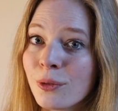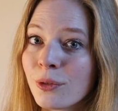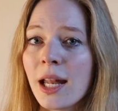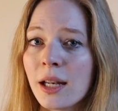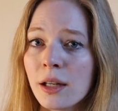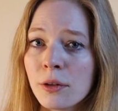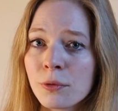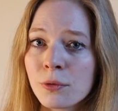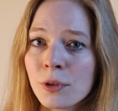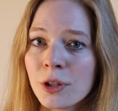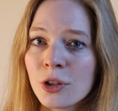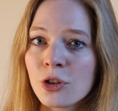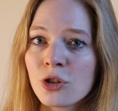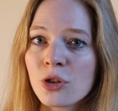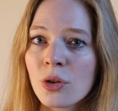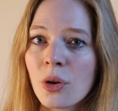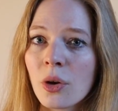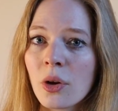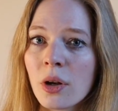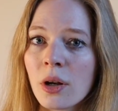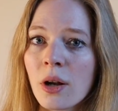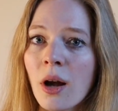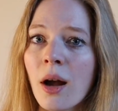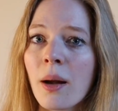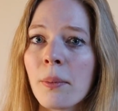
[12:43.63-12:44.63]
and if we
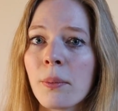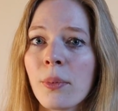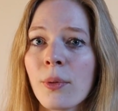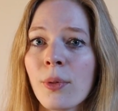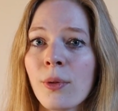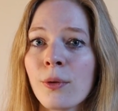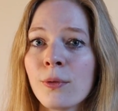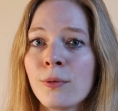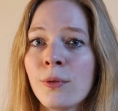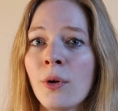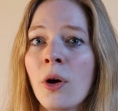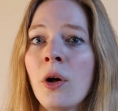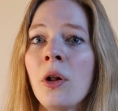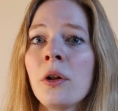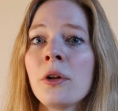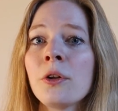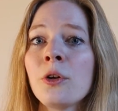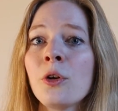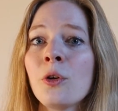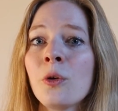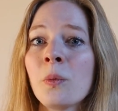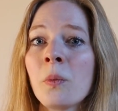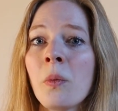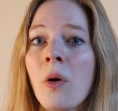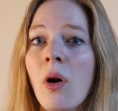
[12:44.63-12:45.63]
turn up the
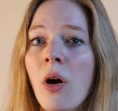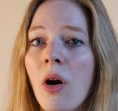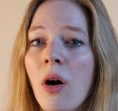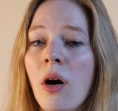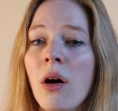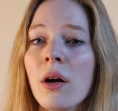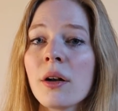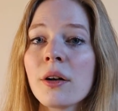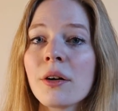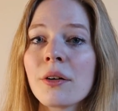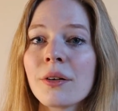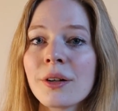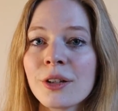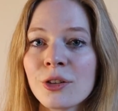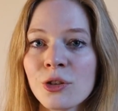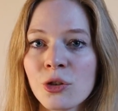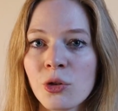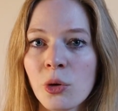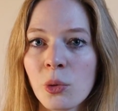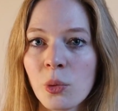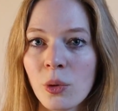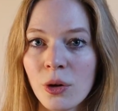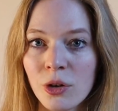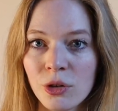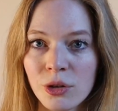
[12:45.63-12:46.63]
volume on our
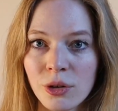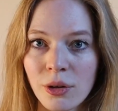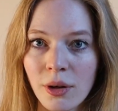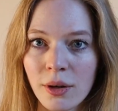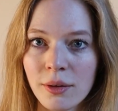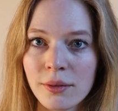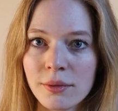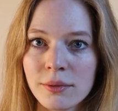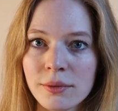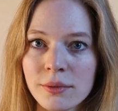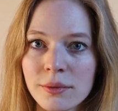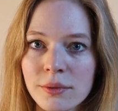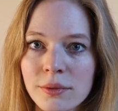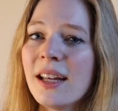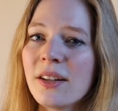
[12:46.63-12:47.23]
intuition,